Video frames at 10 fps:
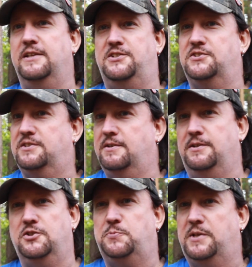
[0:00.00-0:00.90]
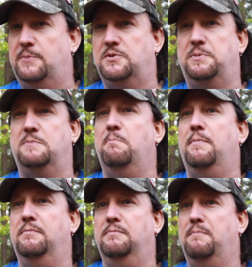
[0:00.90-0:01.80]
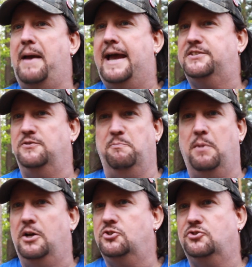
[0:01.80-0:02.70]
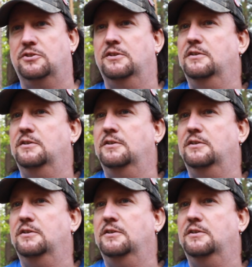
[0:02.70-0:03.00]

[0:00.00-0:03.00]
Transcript: it just becomes a big mass of mush,